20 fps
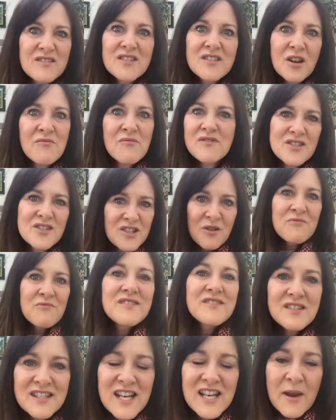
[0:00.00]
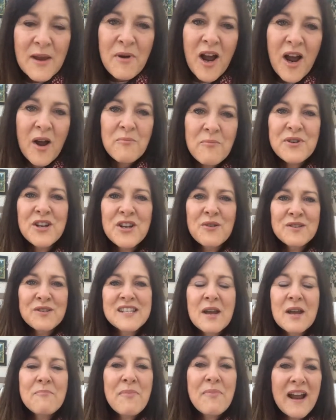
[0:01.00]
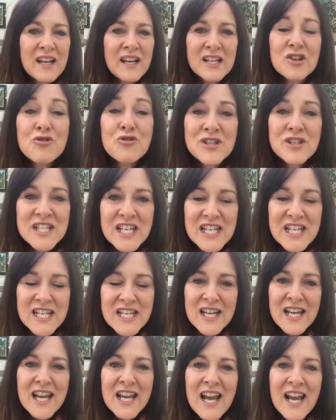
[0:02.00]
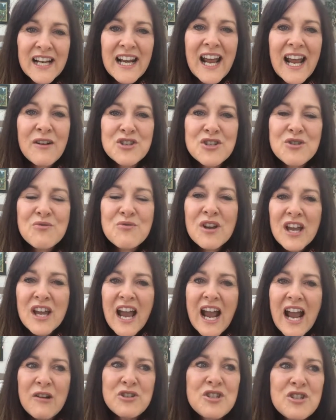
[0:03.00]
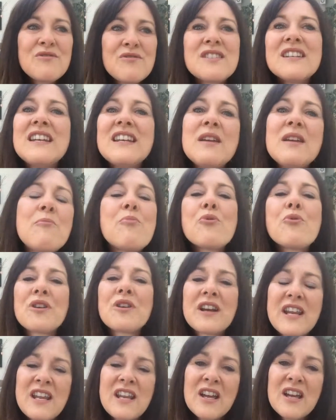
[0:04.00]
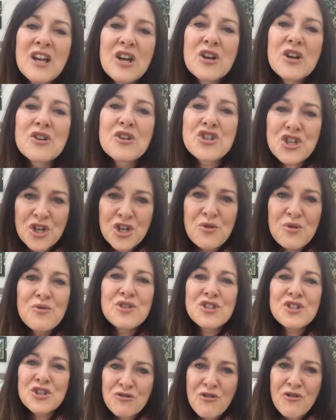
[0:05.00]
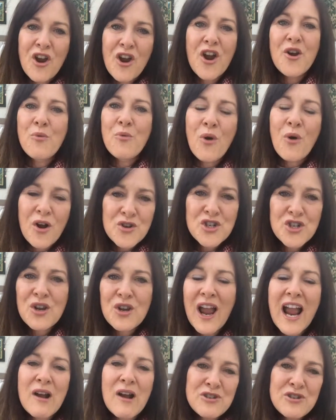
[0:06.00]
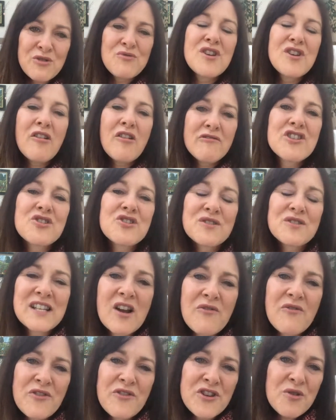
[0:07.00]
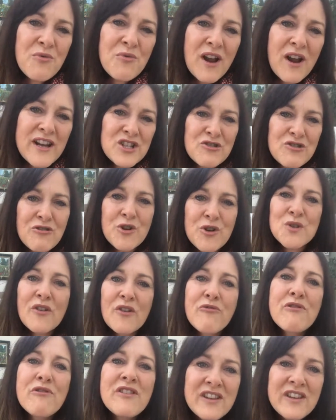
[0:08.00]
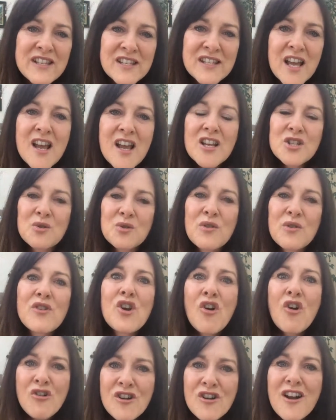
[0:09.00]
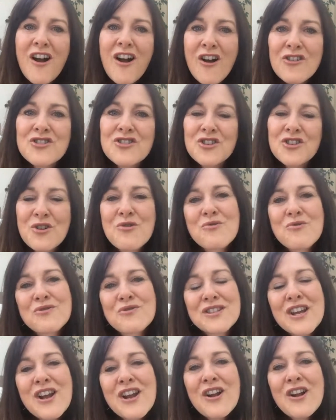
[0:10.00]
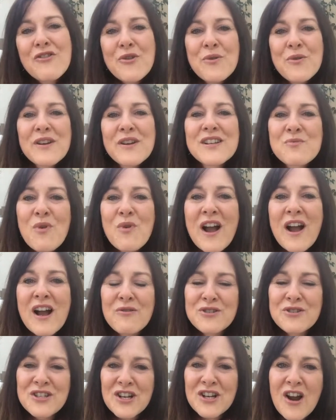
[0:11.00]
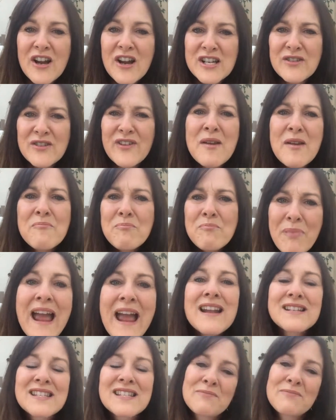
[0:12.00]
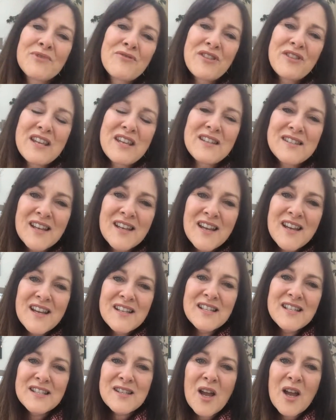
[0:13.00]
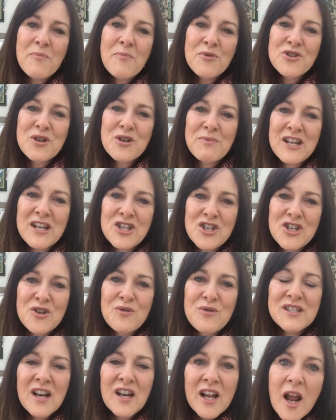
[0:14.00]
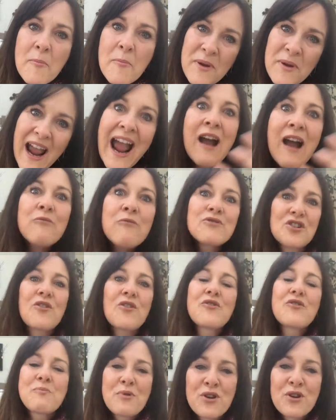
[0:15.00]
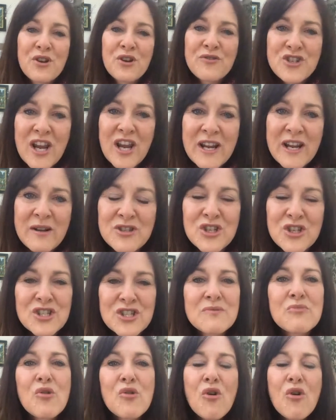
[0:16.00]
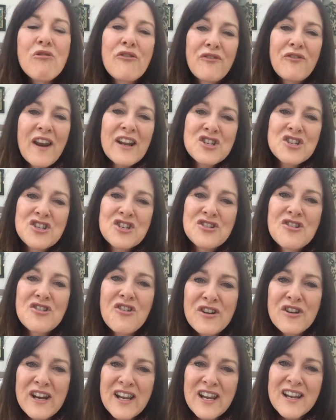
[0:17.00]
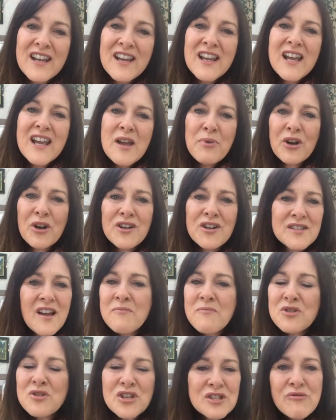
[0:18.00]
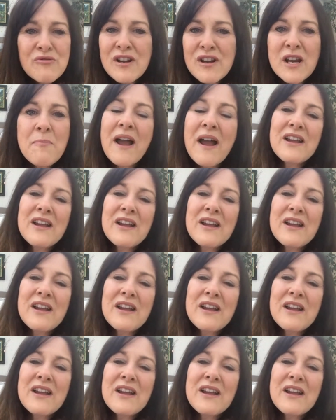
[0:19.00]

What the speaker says: Don't step up. Step back and critique. And how do you deliberately choose to grow? How do you nourish yourself in your way to grow? So I've written these sort of longer articles through it as well to kind of embed some of these discipleship issues, like a bit out of the book of James, just some more reflection on it, because I'm just really